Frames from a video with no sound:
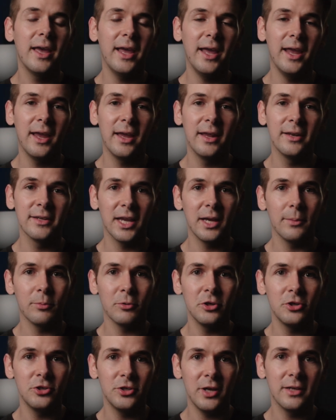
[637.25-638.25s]
and I
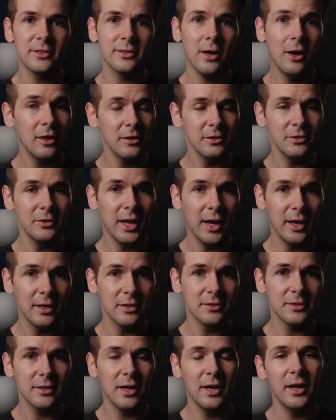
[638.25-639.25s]
appreciate all you
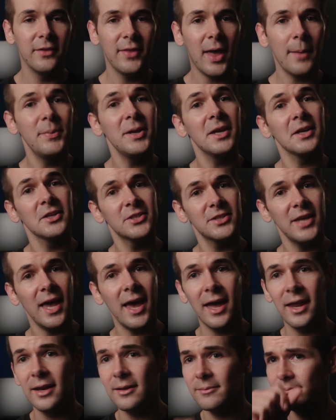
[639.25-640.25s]
guys. That being
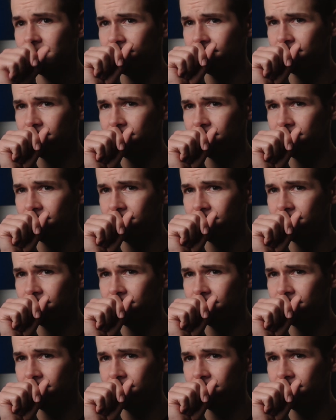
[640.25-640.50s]
said,